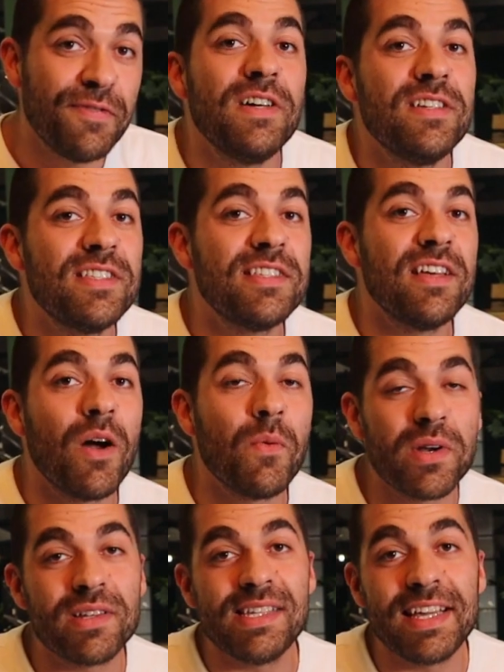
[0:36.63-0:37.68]
first, I
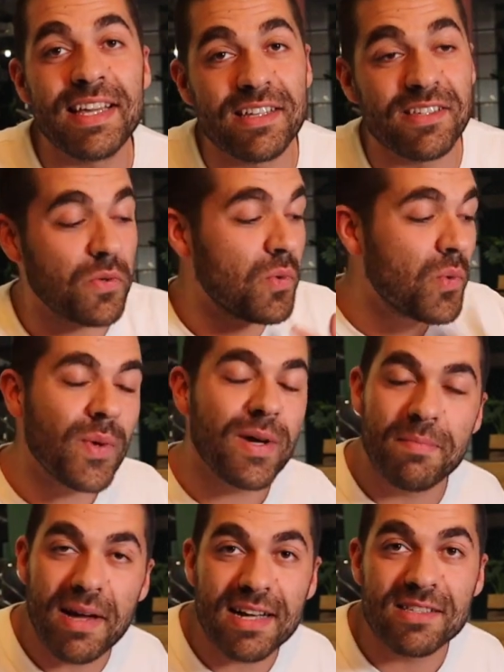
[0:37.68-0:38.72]
want to take us all the
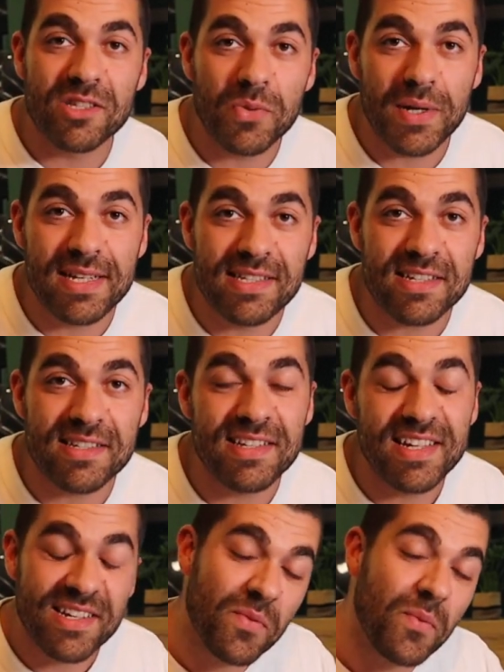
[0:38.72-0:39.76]
way back to
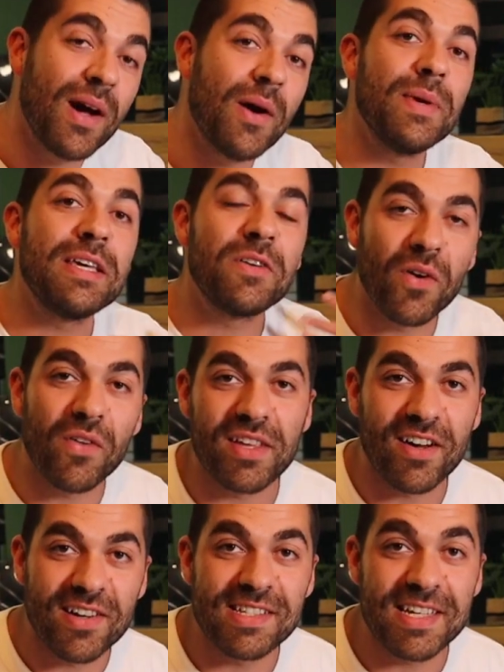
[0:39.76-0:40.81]
2016, where we got
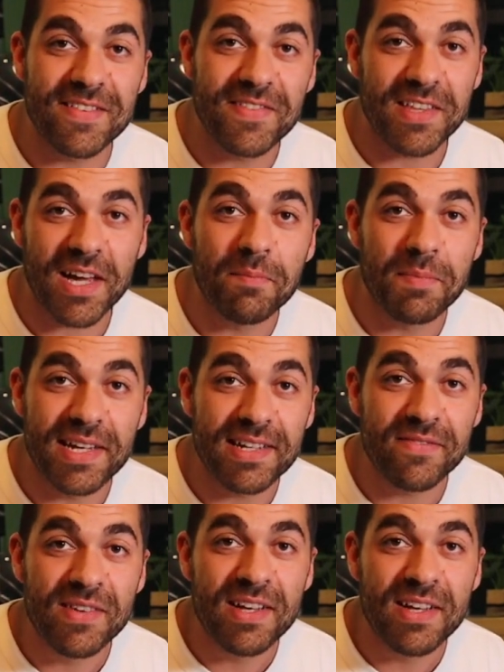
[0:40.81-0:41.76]
the idea for the company.